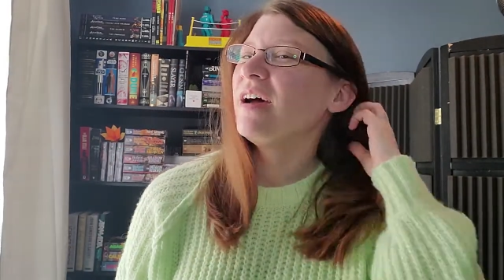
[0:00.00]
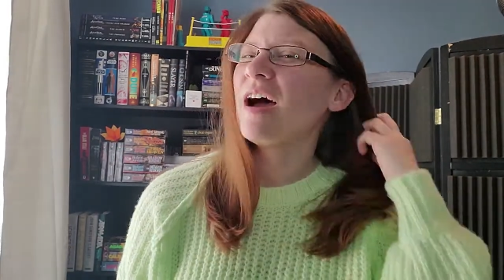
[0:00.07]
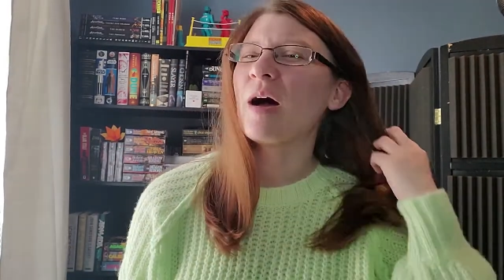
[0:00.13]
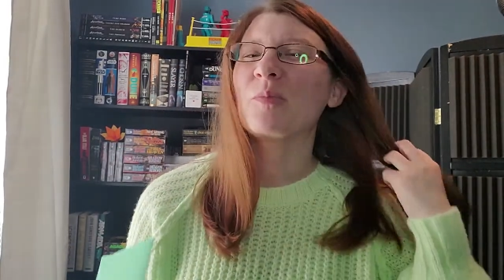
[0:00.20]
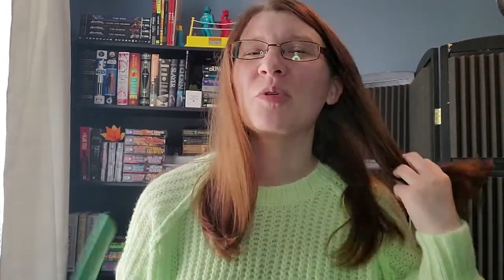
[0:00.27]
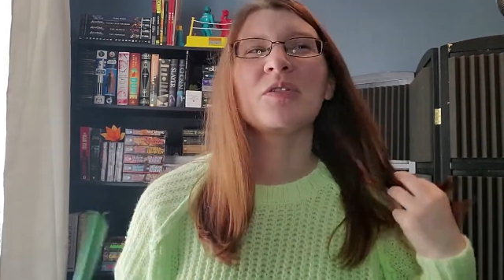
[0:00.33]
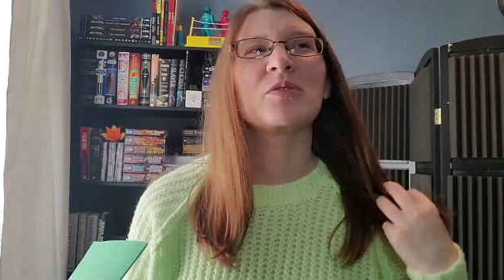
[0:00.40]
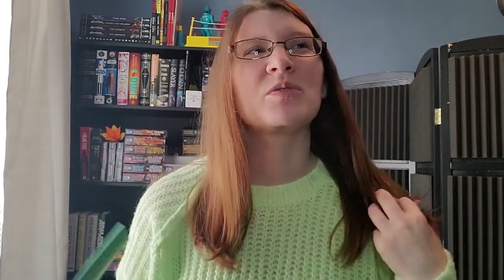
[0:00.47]
I'm
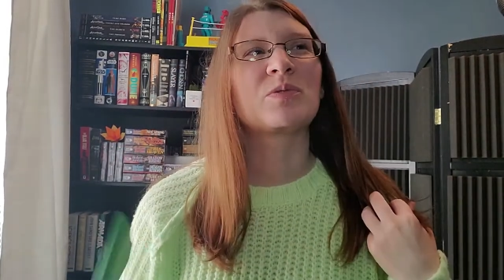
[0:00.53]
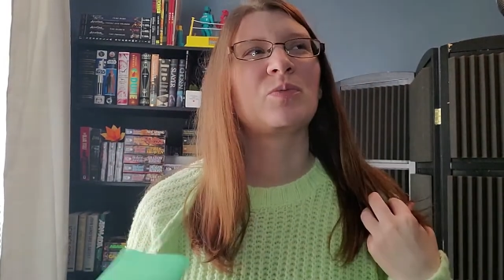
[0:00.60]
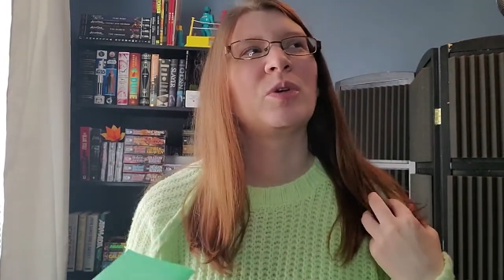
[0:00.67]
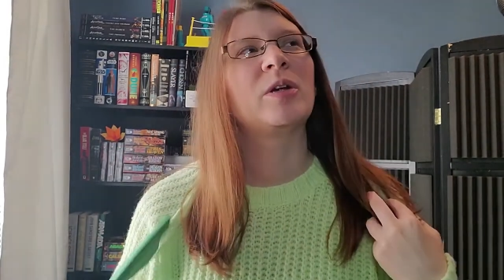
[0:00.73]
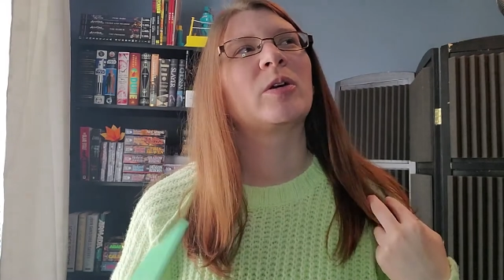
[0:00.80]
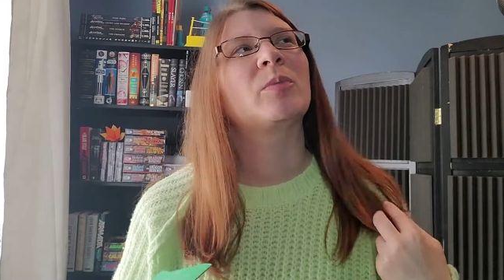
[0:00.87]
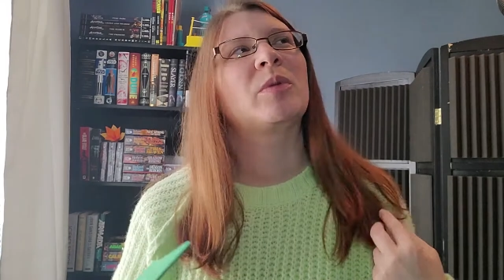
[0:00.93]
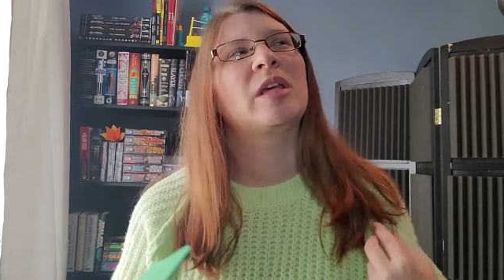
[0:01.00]
one of those
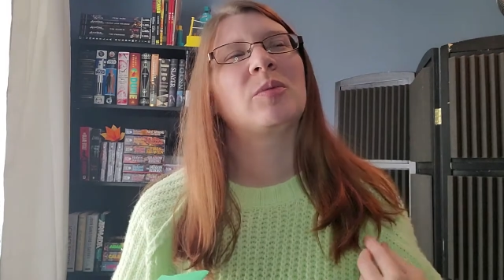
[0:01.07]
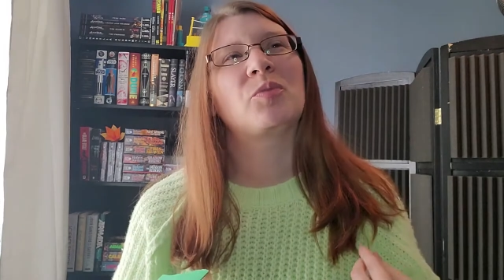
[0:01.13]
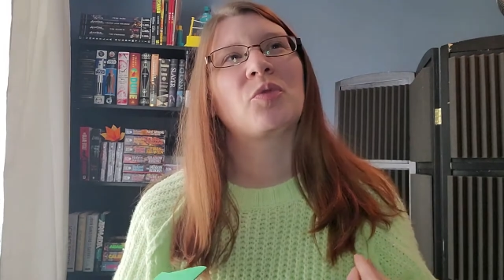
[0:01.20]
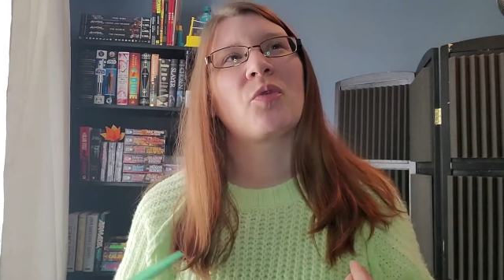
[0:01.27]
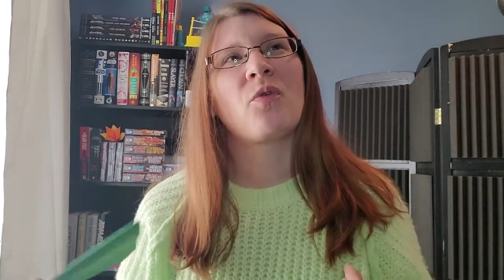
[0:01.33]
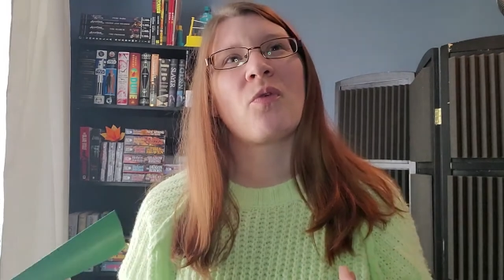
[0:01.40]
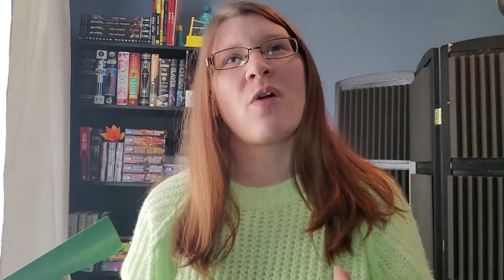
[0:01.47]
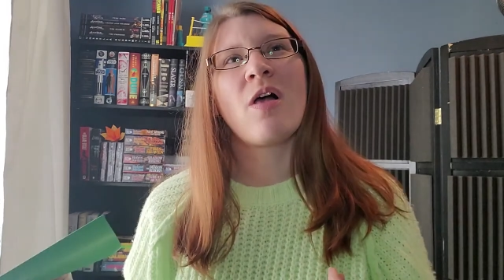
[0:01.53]
weird
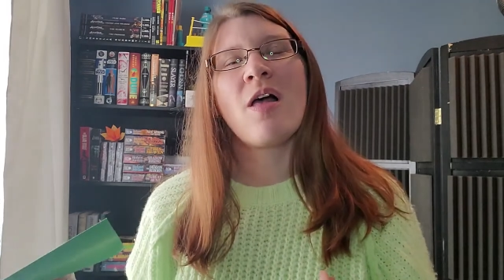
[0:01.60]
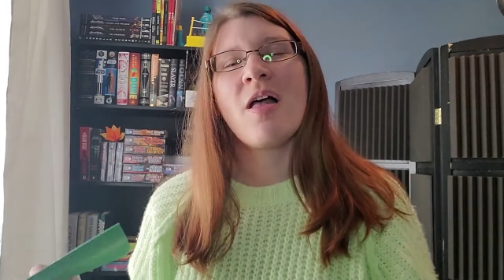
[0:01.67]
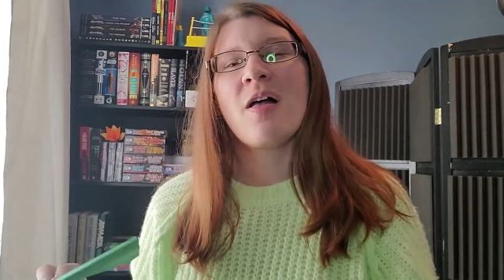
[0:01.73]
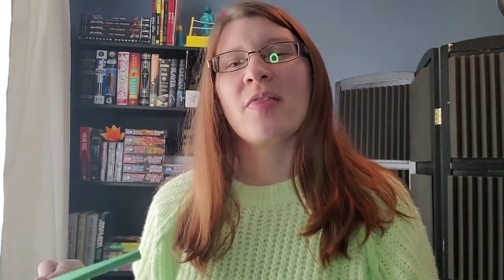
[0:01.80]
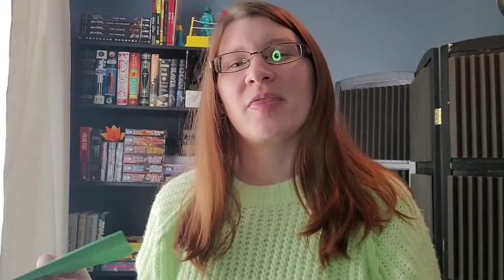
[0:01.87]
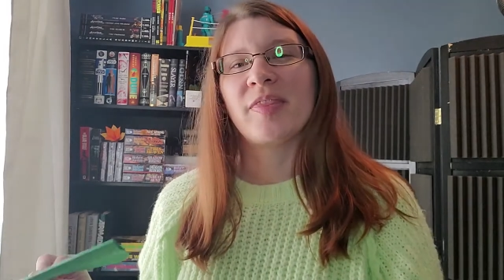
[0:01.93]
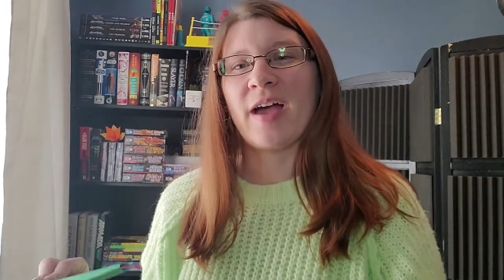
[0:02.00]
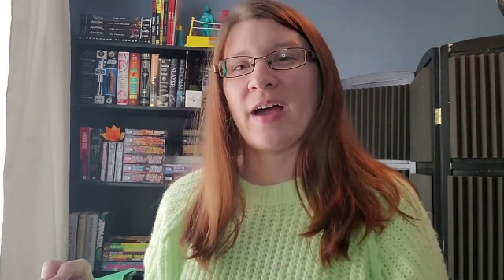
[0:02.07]
people
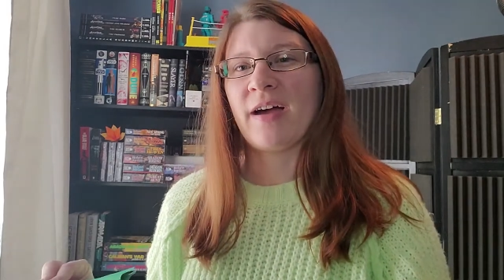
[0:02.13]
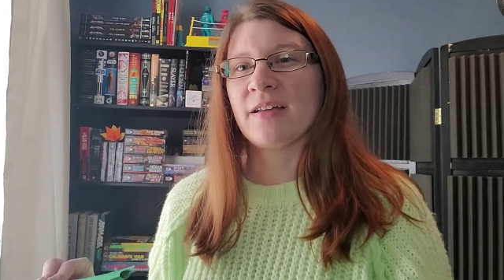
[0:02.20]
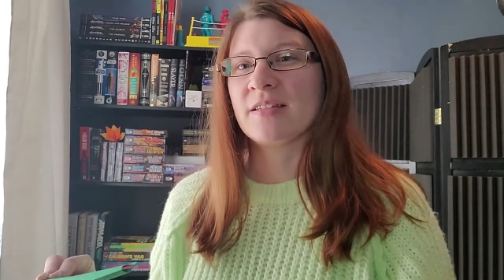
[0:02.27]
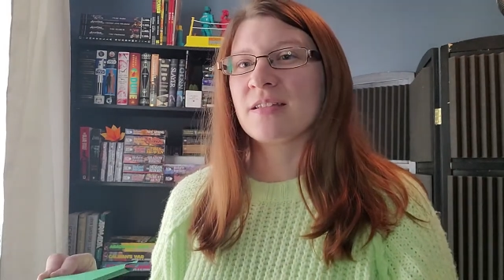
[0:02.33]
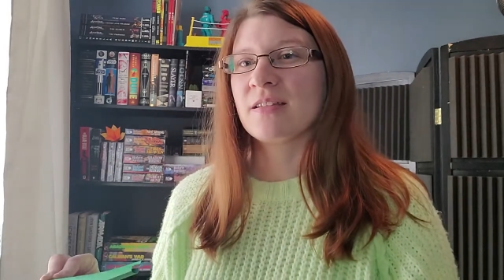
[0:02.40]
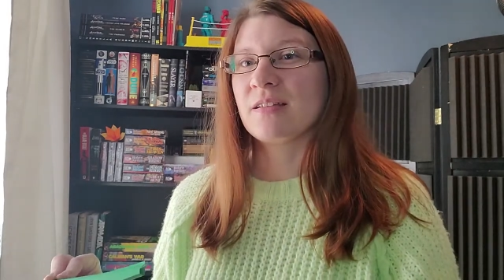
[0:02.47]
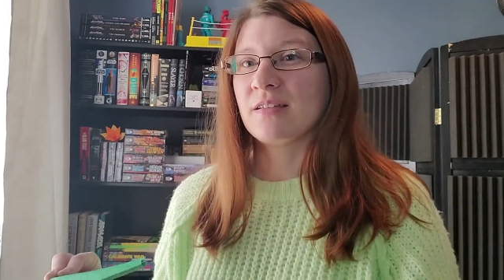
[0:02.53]
that